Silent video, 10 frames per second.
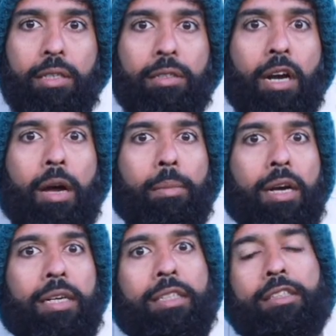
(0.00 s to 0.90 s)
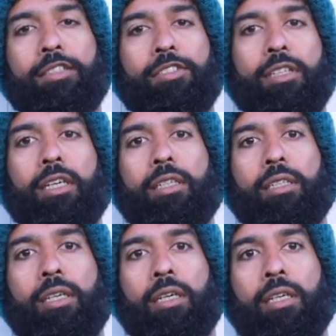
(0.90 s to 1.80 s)
Rama and
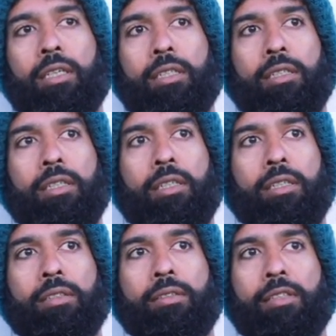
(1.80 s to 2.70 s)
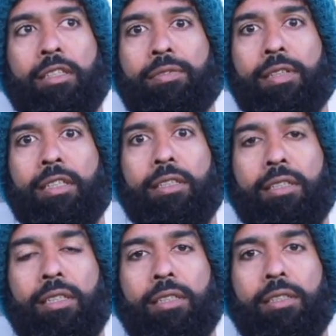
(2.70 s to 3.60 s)
Krishna are significant